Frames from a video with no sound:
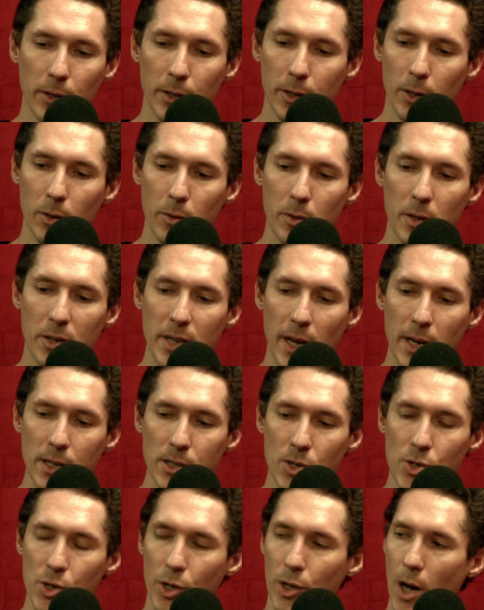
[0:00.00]
You know the taste
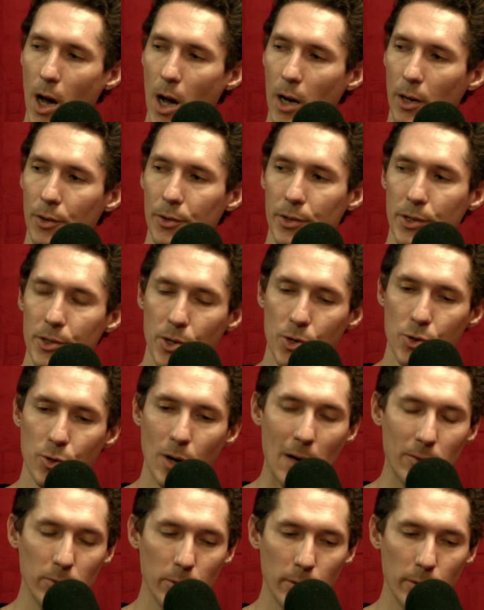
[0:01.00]
of Chicago needs to travel